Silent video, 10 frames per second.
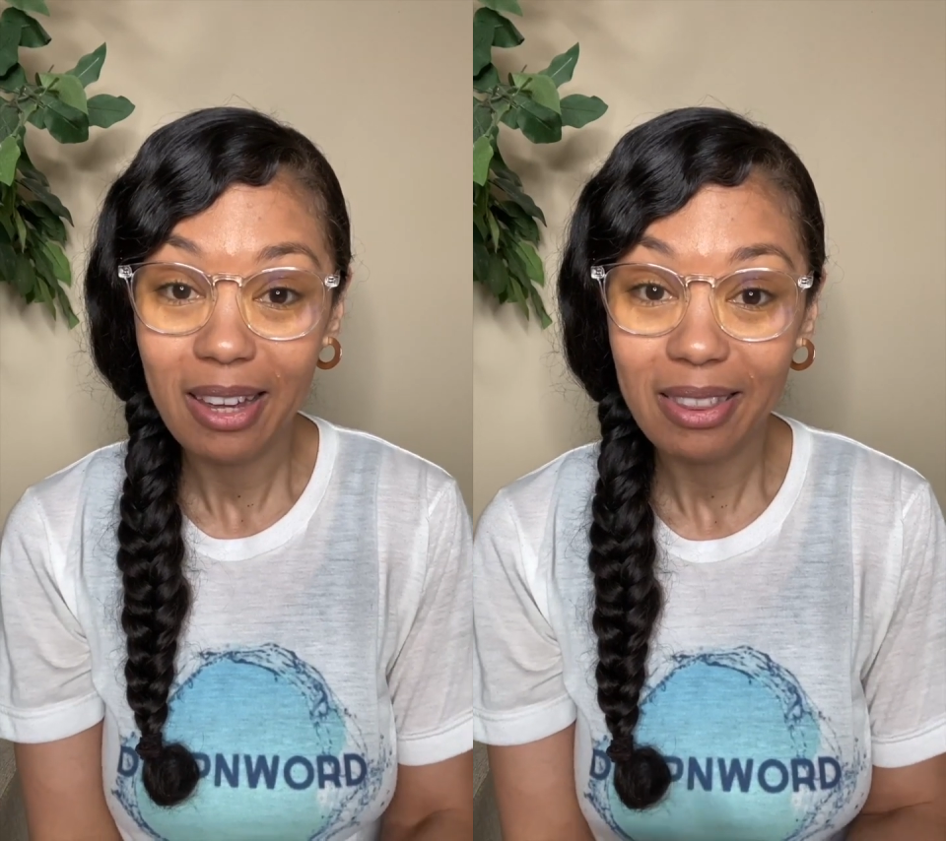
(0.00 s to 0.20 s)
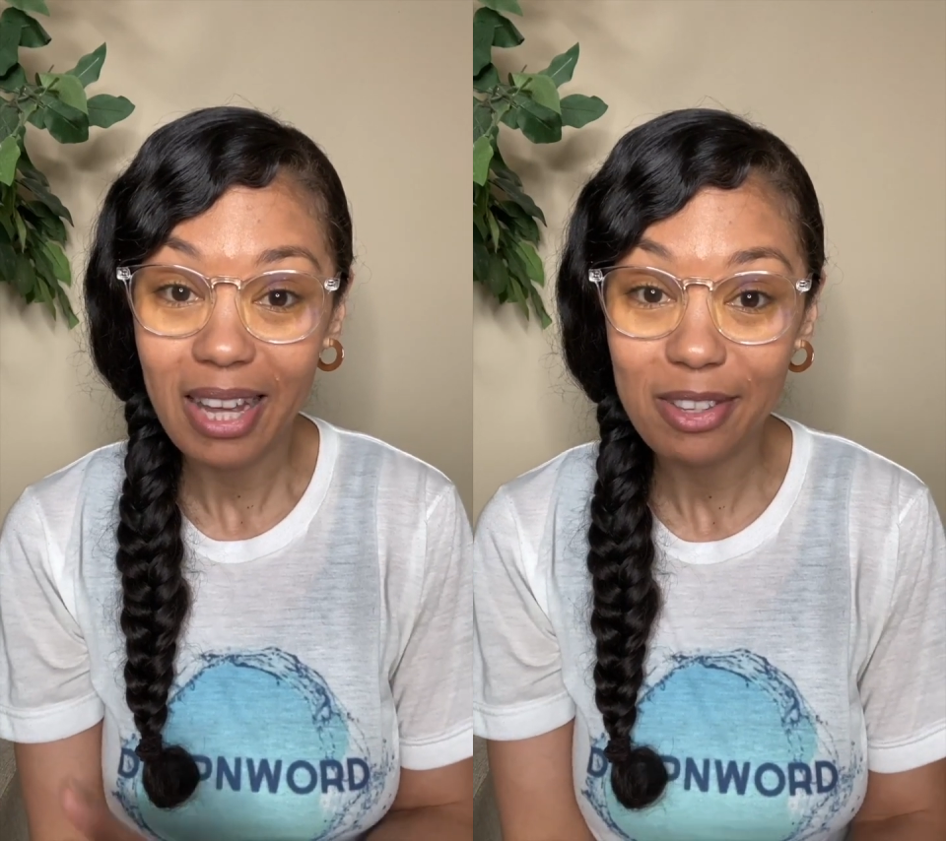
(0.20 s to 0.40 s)

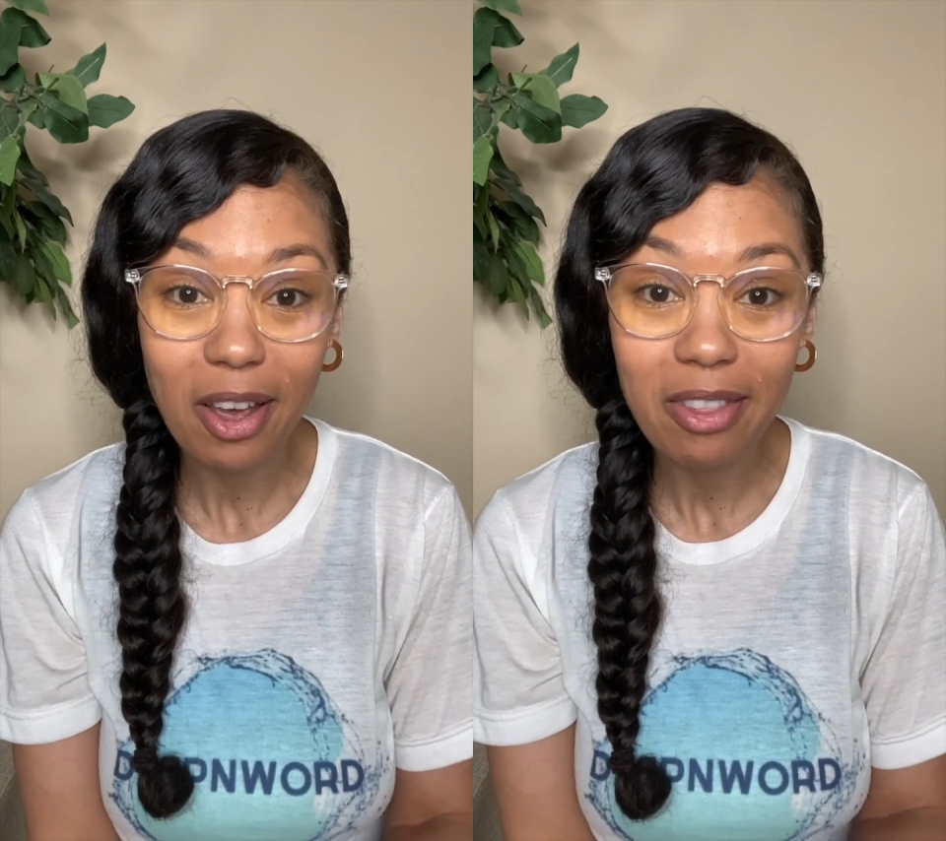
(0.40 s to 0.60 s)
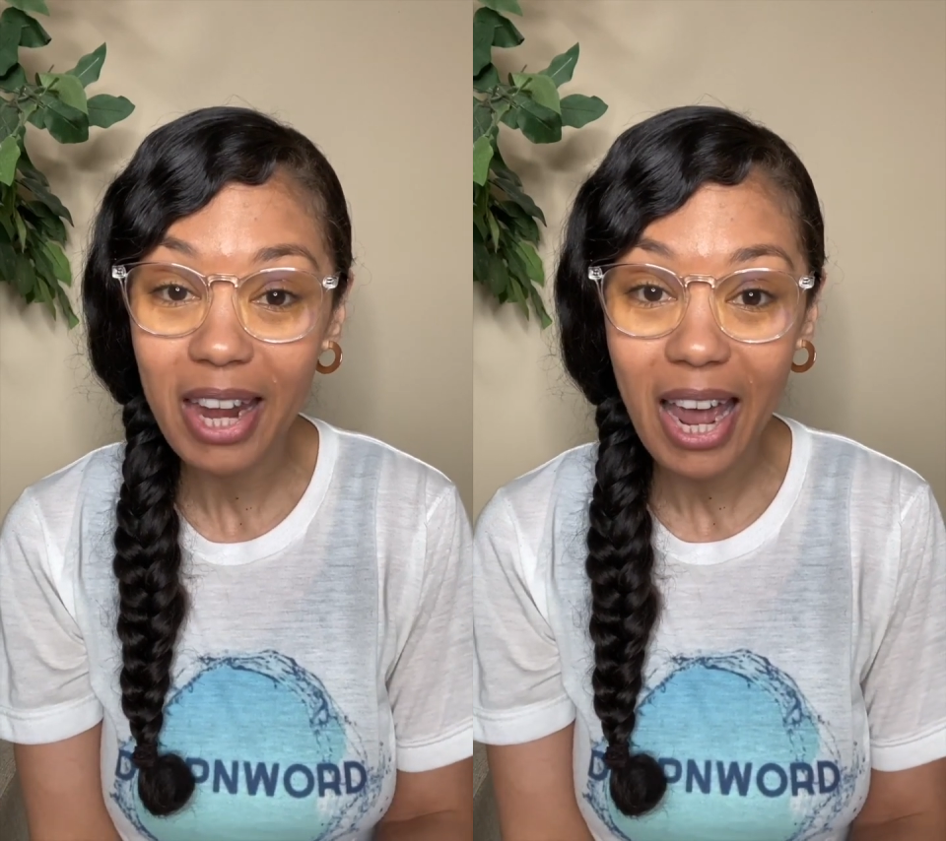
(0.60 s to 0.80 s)
That's
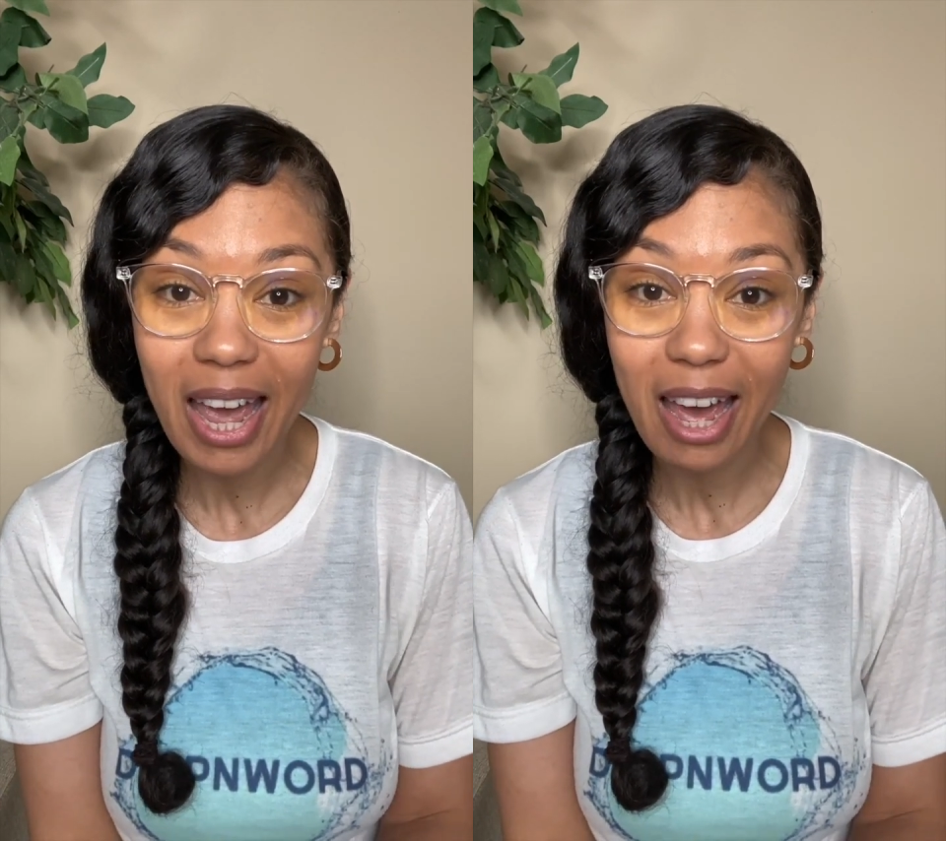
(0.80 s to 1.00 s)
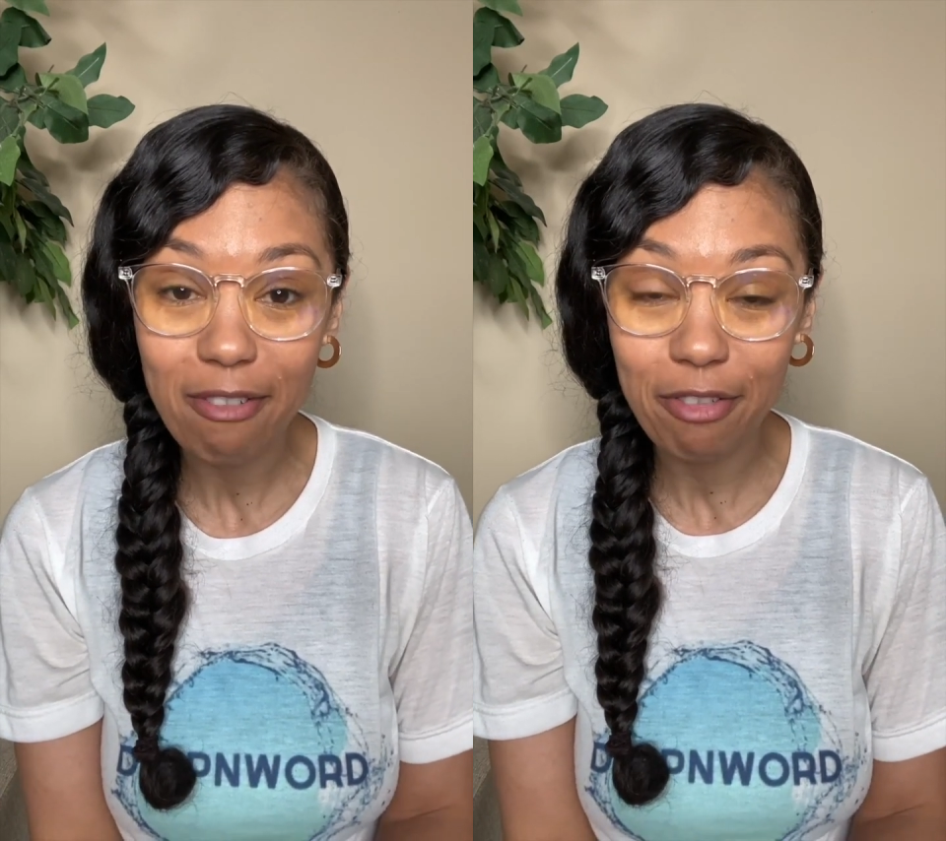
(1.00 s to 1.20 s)
all that I
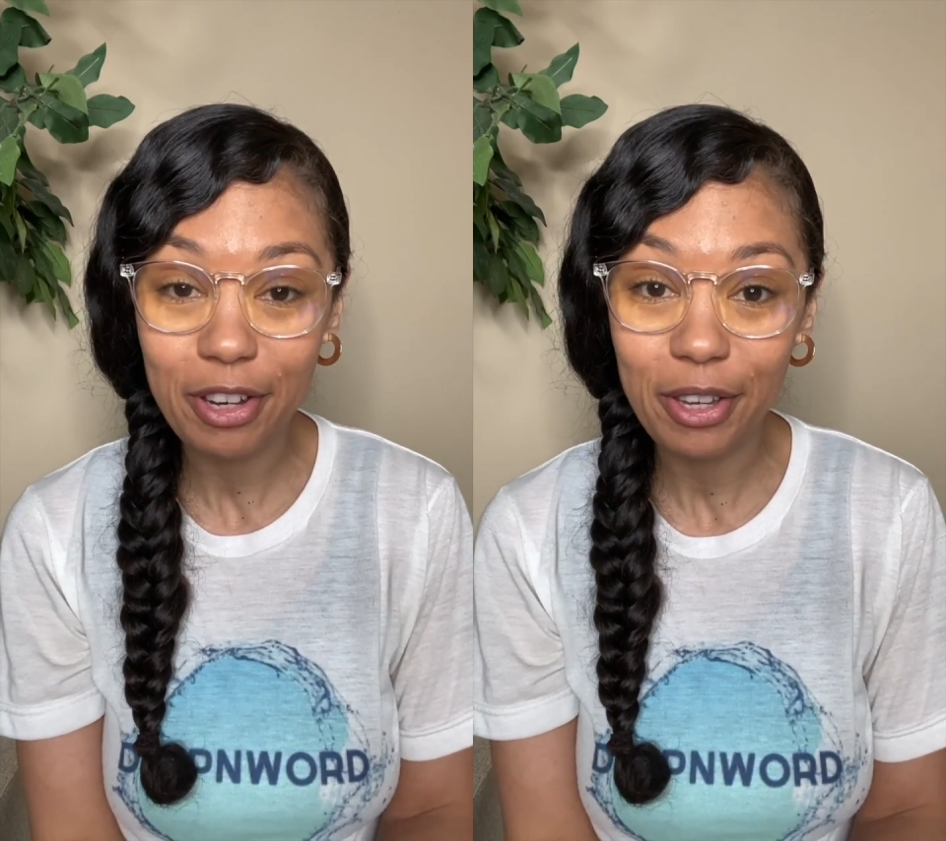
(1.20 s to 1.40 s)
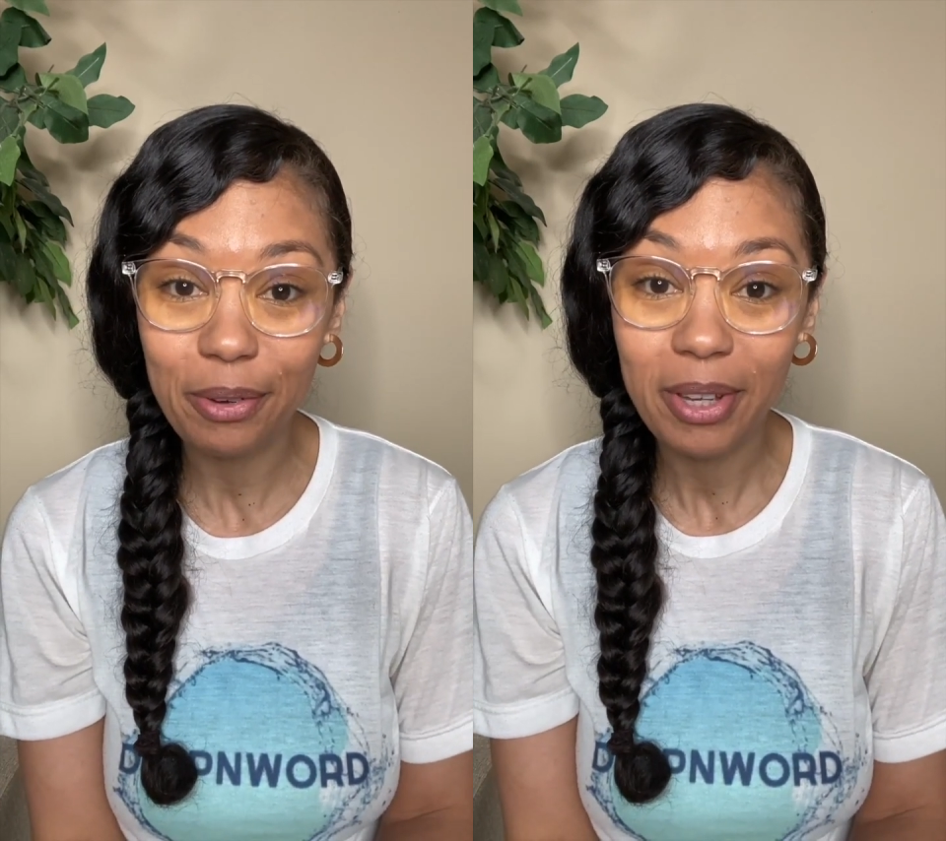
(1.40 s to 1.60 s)
have for
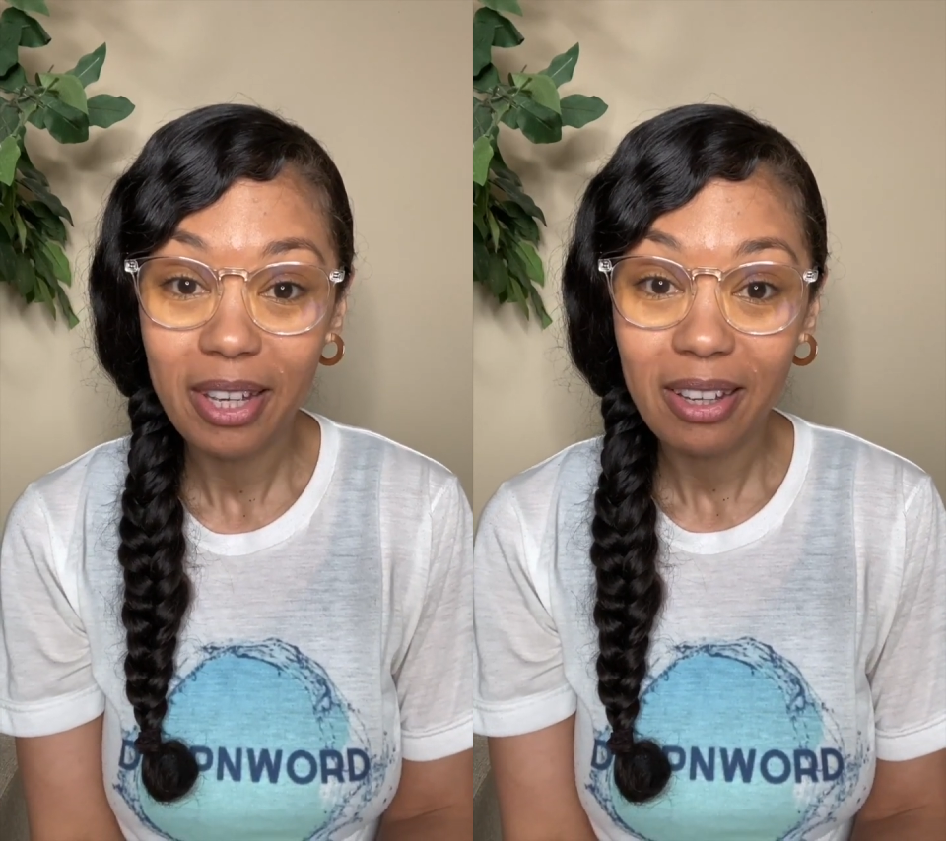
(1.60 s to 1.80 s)
you.